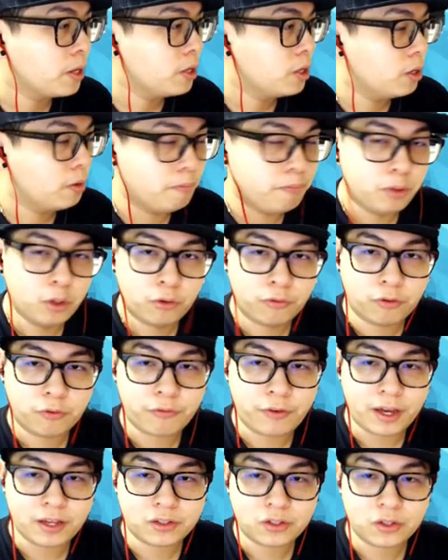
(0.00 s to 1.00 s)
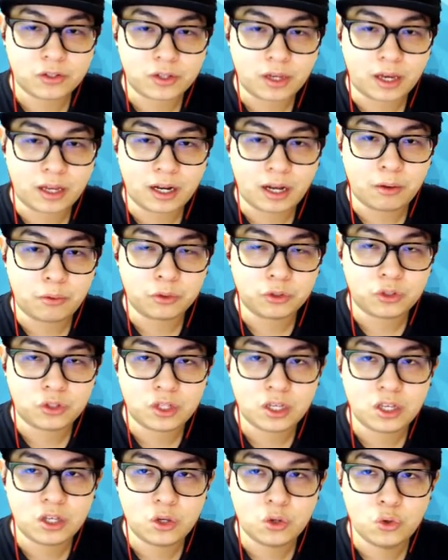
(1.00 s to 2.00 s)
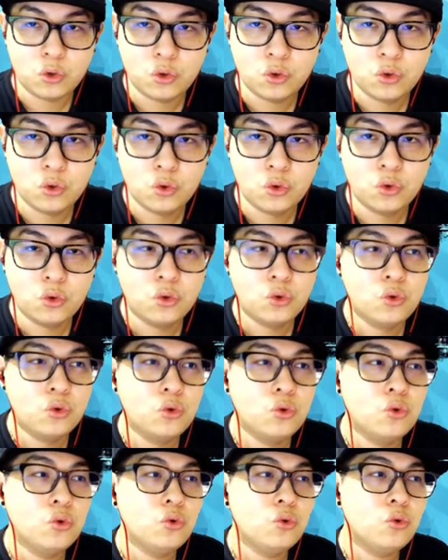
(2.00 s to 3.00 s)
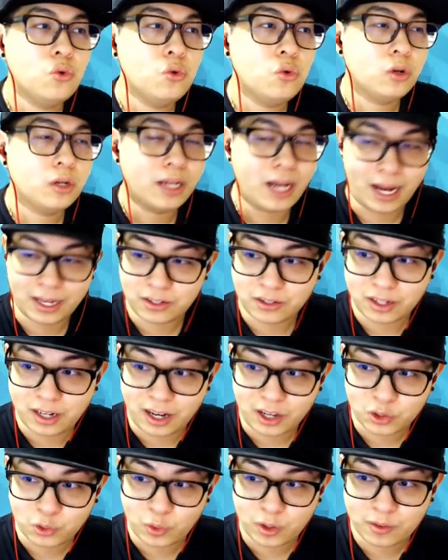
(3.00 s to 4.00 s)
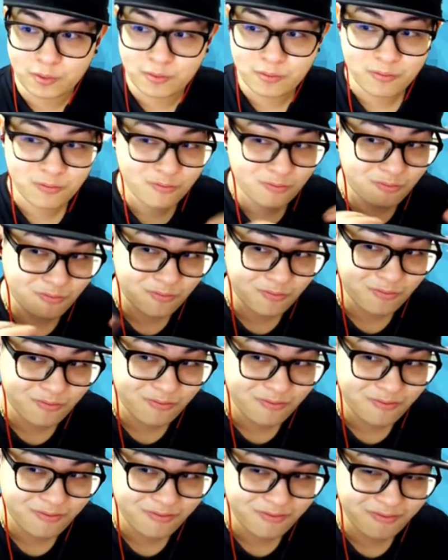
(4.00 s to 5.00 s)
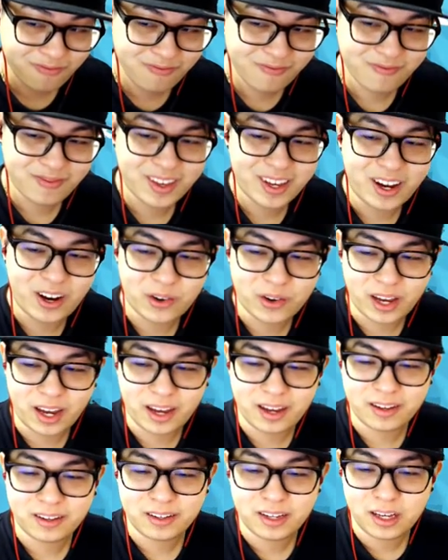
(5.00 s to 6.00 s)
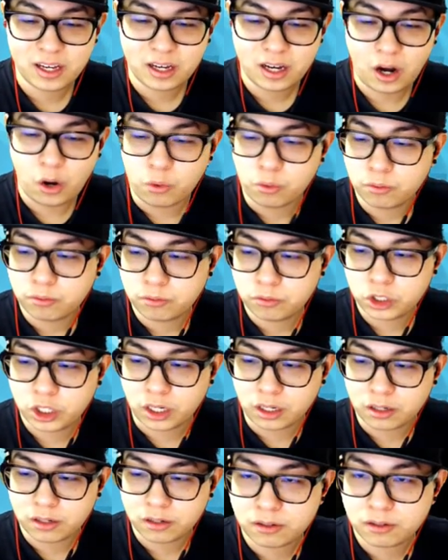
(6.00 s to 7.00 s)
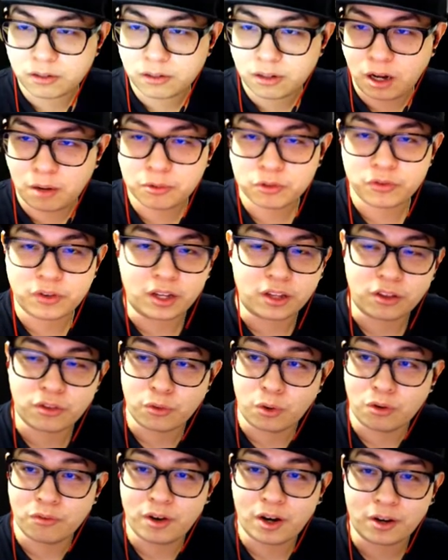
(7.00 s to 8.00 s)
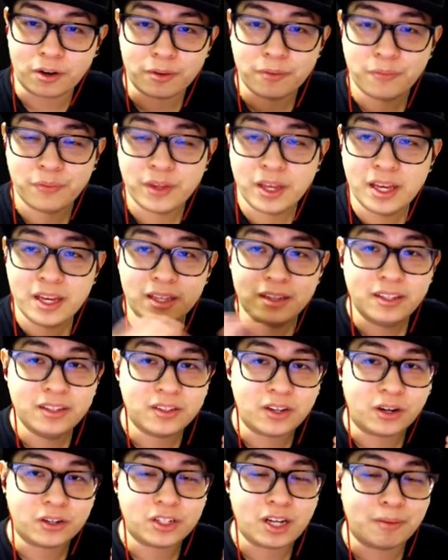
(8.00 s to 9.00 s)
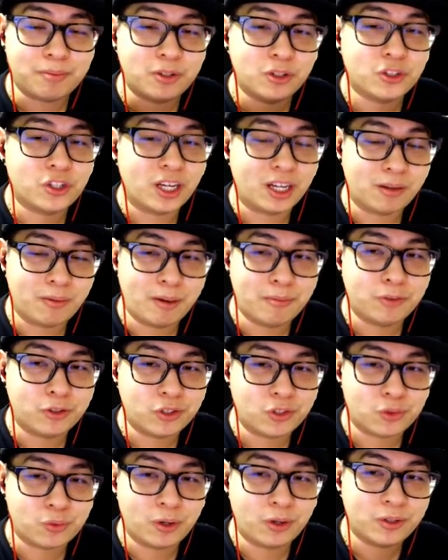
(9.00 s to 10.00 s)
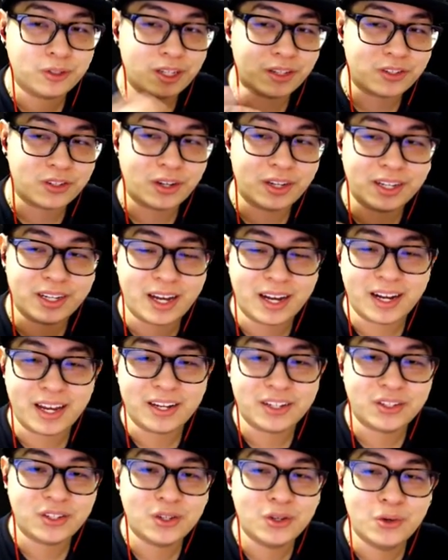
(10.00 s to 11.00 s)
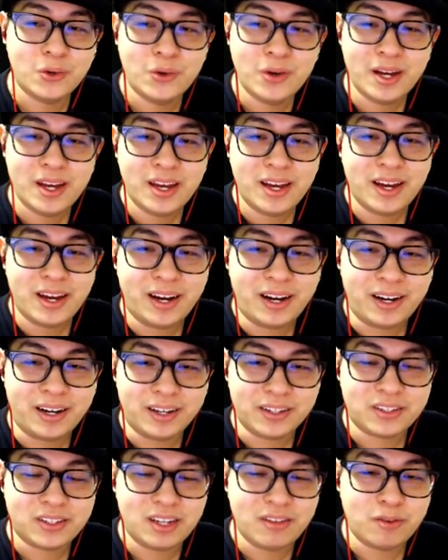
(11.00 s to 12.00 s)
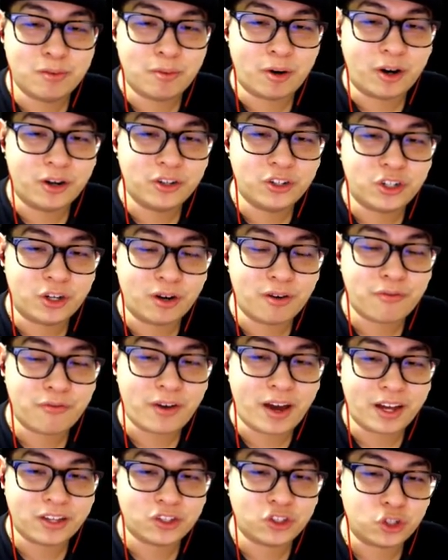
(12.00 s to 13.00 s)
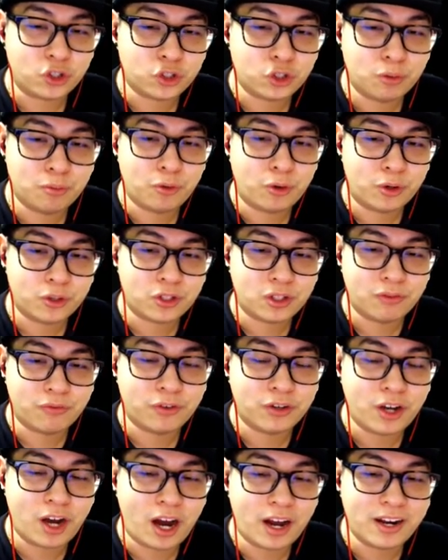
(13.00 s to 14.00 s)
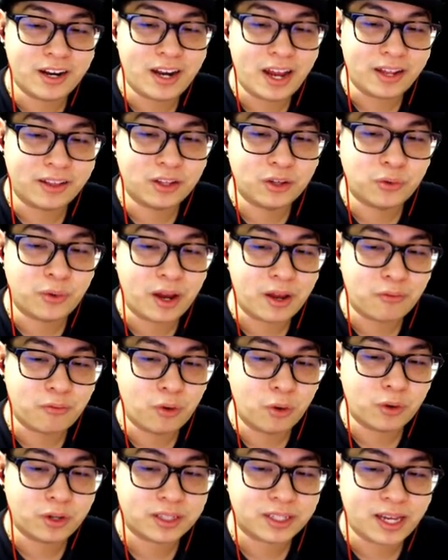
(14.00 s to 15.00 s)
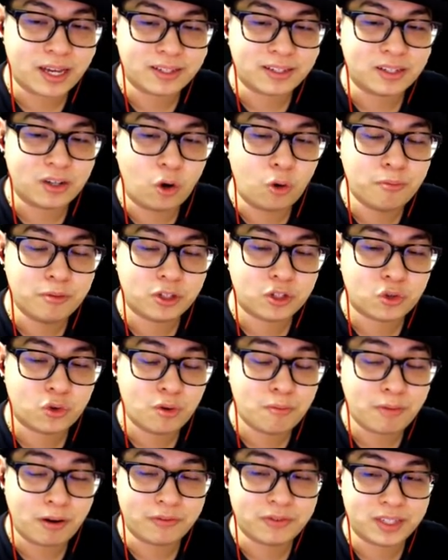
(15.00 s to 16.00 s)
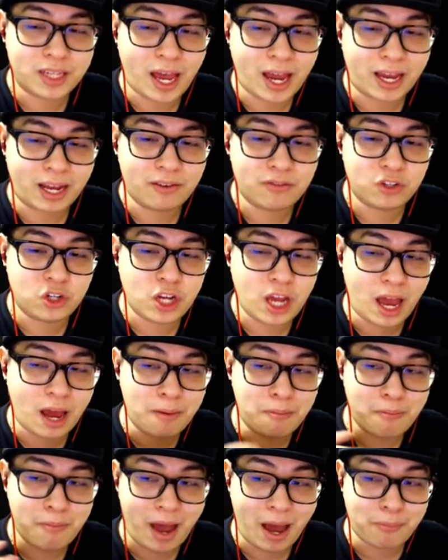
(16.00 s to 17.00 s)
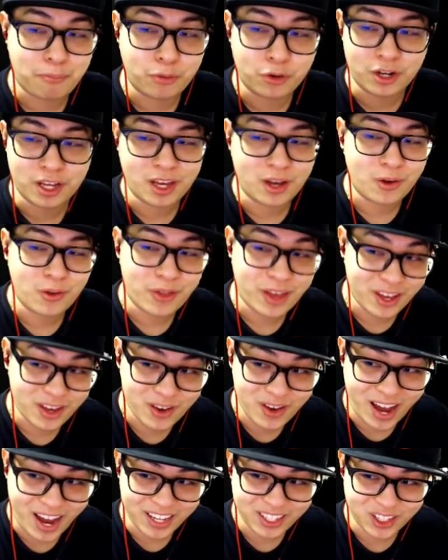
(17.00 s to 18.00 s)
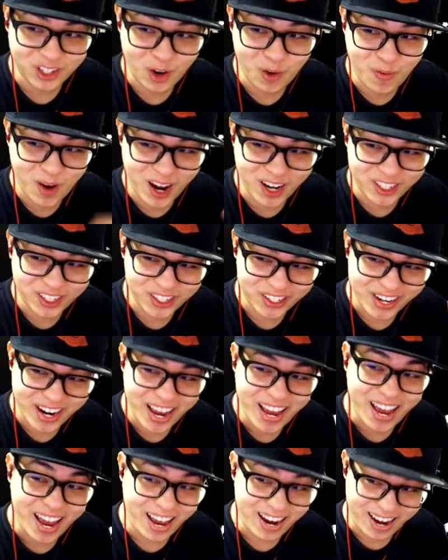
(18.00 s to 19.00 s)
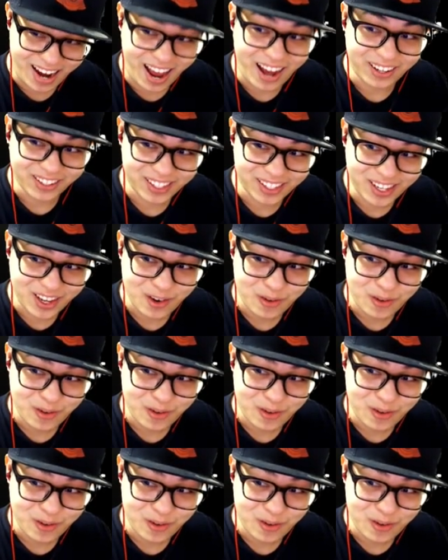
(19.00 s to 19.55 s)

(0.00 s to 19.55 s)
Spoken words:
beautiful faces, and I will see you guys on the next one. Okay? Oh, shit. Almost forgot the Throne of Honor. These are our top tier channel members as well. Destiny982. Stephen Martin, Jerry Fast, Joshua Moritz, The Forgotten, Nate the Great, Rogue Assassin, Omis Screenbuff, Zach NMG, and Matt Berdillo. Thank you guys so much, and now see you for